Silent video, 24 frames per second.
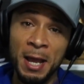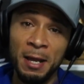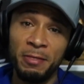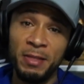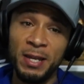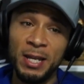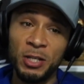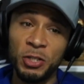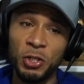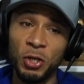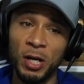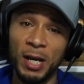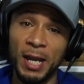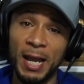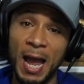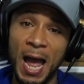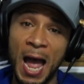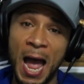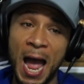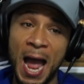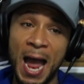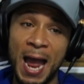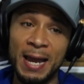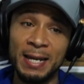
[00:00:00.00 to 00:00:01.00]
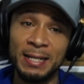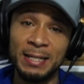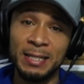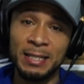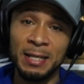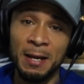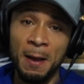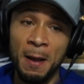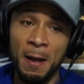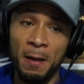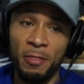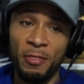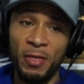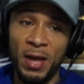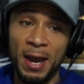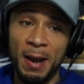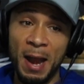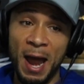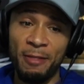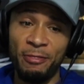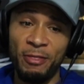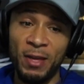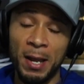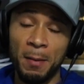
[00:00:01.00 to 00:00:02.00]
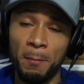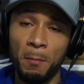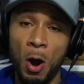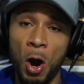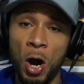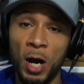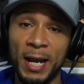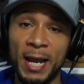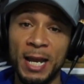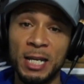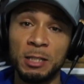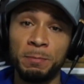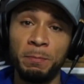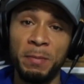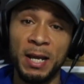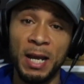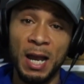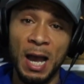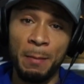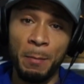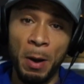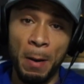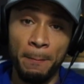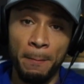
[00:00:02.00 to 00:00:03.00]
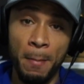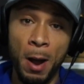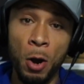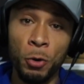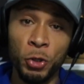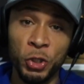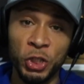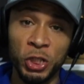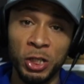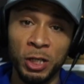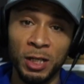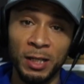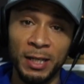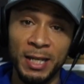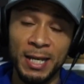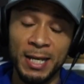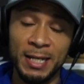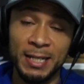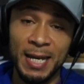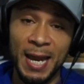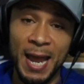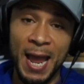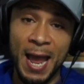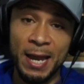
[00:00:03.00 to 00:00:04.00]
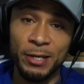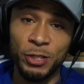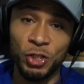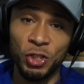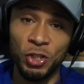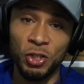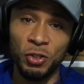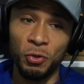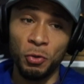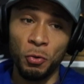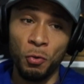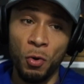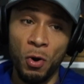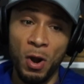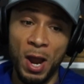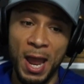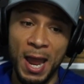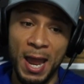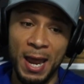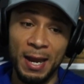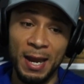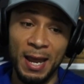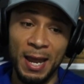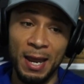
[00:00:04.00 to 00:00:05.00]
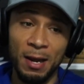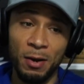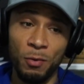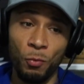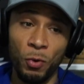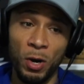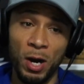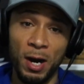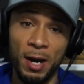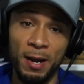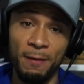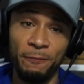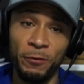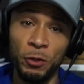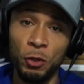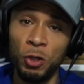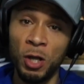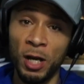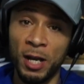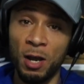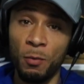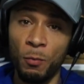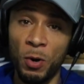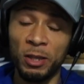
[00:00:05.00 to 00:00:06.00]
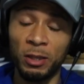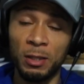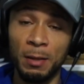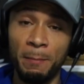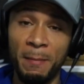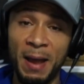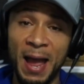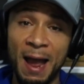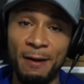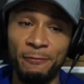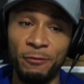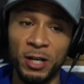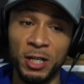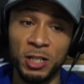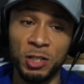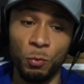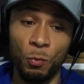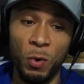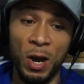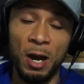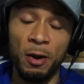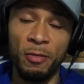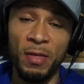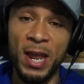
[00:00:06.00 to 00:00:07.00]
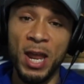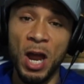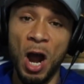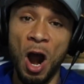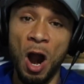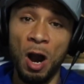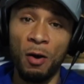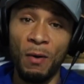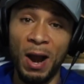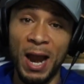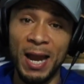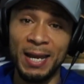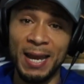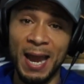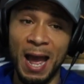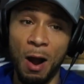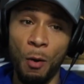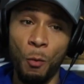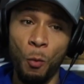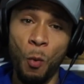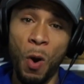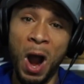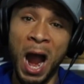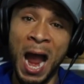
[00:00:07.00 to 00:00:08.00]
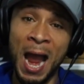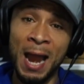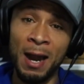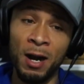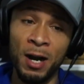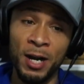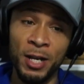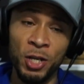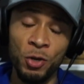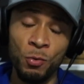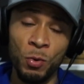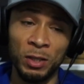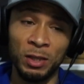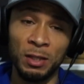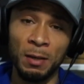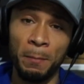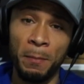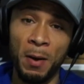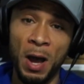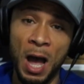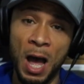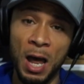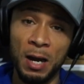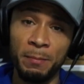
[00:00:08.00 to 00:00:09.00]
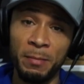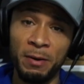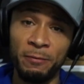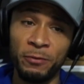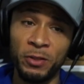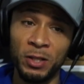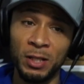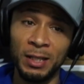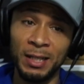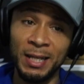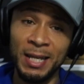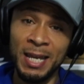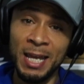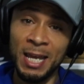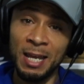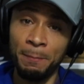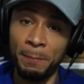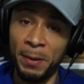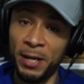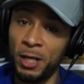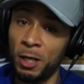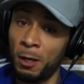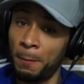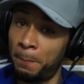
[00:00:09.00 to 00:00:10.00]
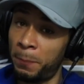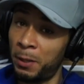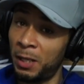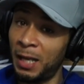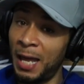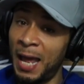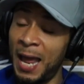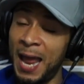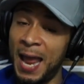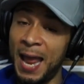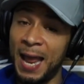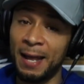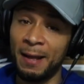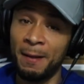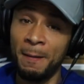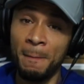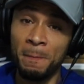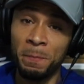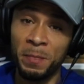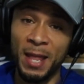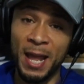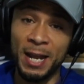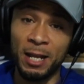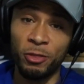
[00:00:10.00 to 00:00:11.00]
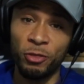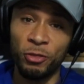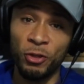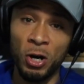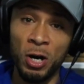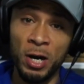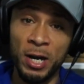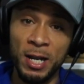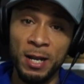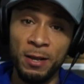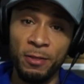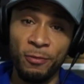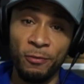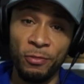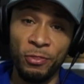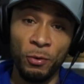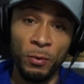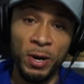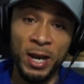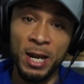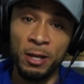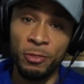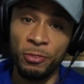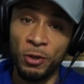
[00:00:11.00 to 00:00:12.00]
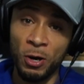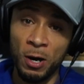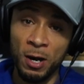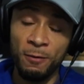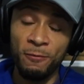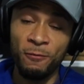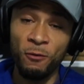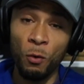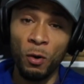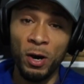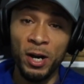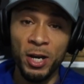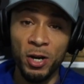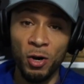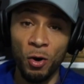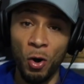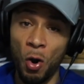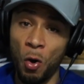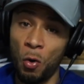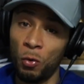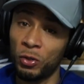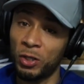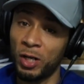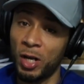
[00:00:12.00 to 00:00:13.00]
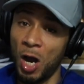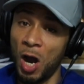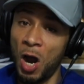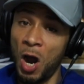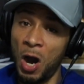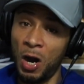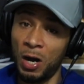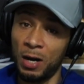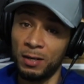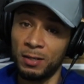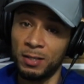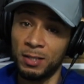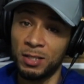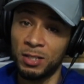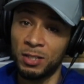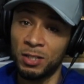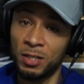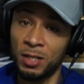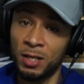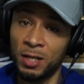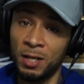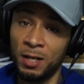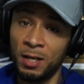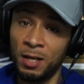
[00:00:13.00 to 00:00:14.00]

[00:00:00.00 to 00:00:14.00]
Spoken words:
These are guys that I think Mark has become emotionally attached to. And where if you look at what the Mavericks, where they are right now, why are you at the bottom of the league, but you're playing like 33 and 34-year-old guards?